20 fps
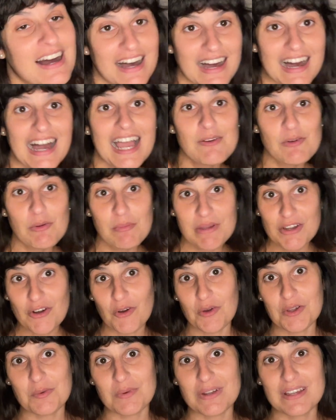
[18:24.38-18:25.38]
I will be
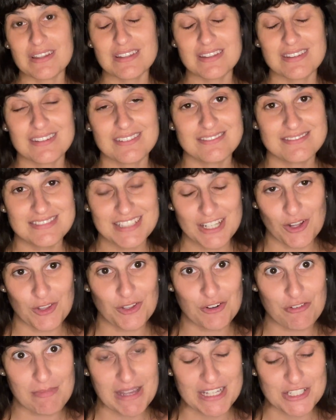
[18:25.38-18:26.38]
going with The Color
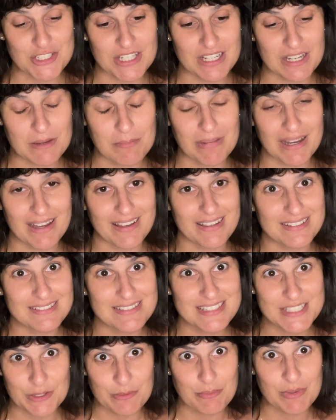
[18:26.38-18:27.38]
of Magic by
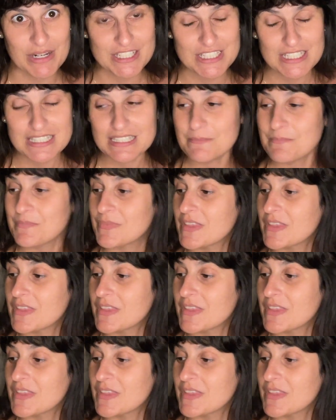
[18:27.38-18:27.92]
Terry Pratchett.